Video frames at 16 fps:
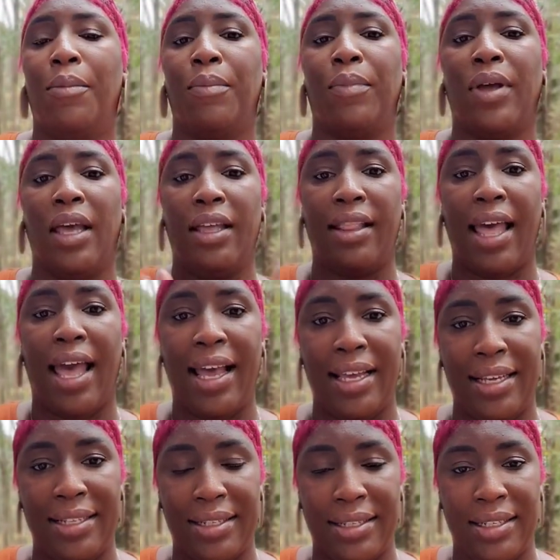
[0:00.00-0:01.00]
In that
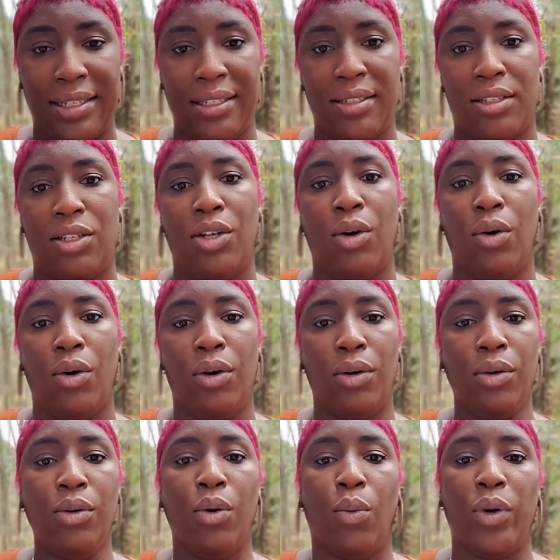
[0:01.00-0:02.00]
instance,
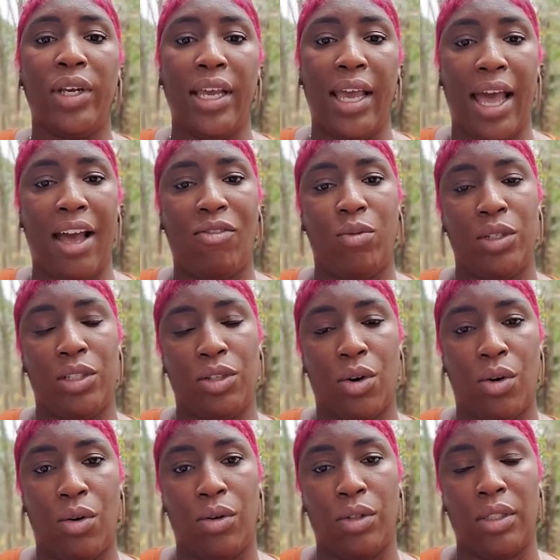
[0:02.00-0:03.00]
we have what's
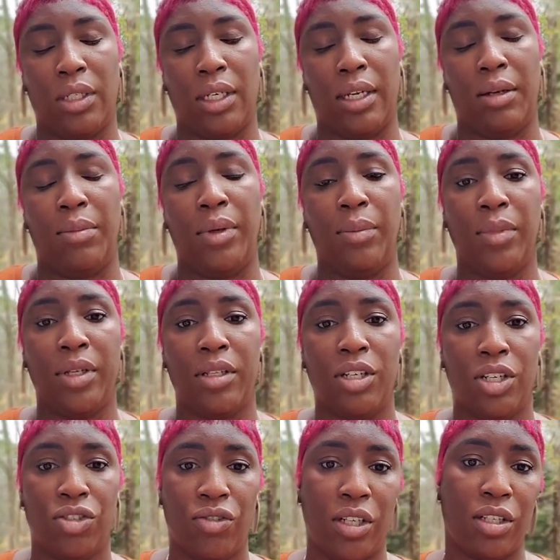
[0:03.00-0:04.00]
called an amendment
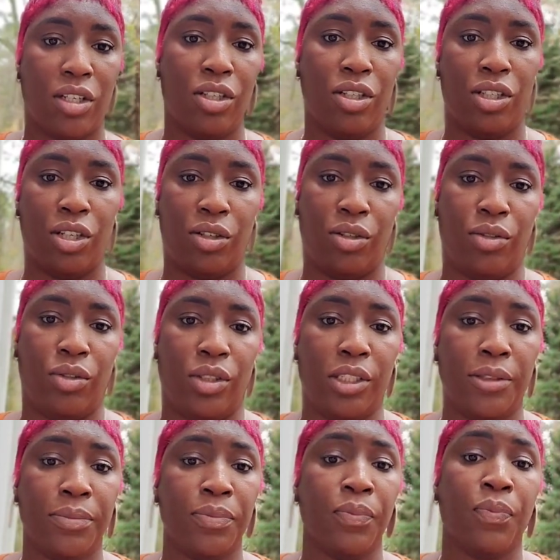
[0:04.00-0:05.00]
to address concerns,
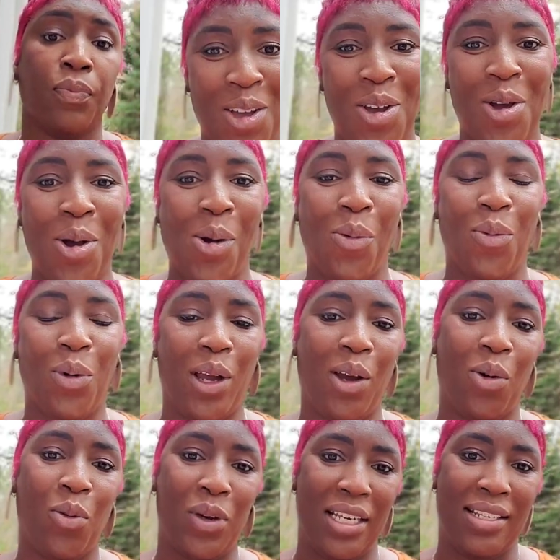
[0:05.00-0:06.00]

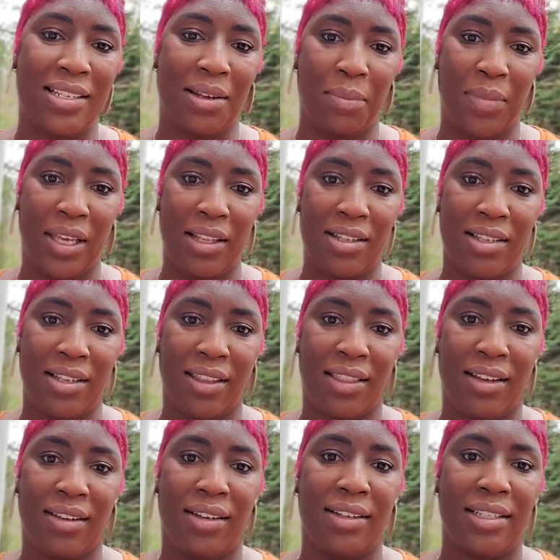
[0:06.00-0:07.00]
where we submit to
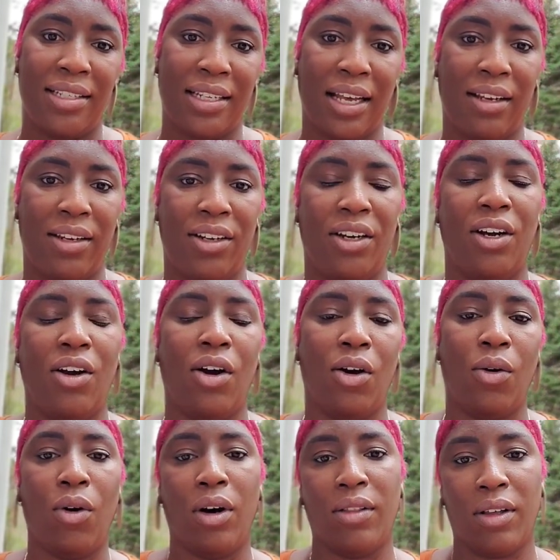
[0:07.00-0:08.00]
the seller
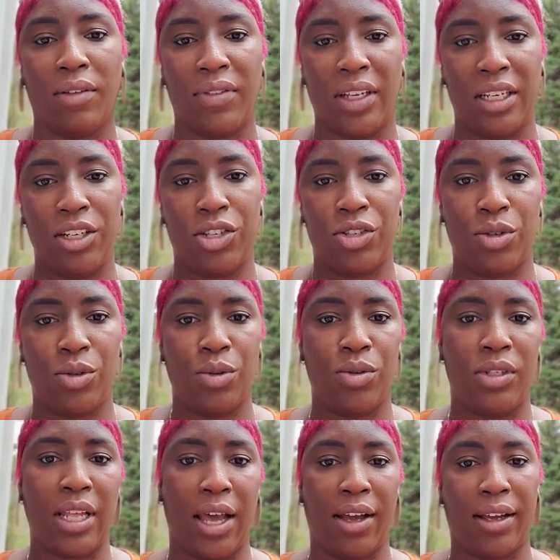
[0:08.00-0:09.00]
all of the
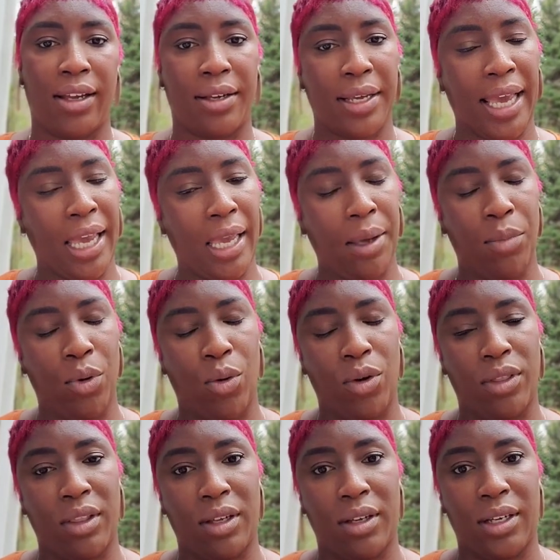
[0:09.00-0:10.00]
issues that came
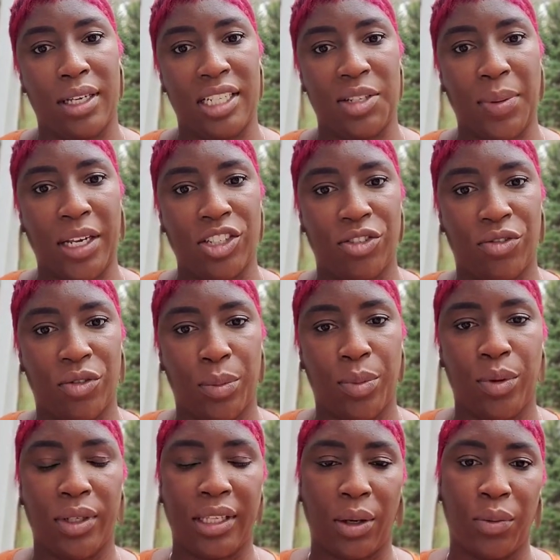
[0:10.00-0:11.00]
on the inspection
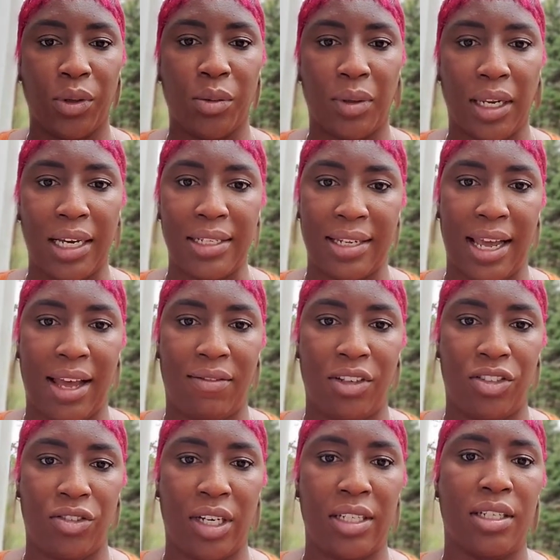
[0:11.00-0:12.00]
report that we would like to have
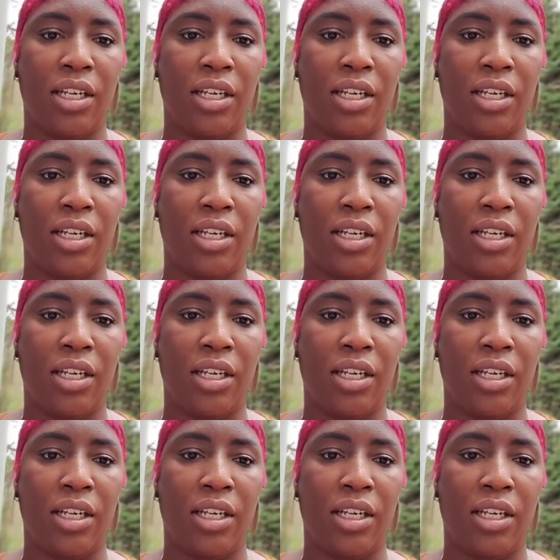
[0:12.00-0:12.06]
addressed.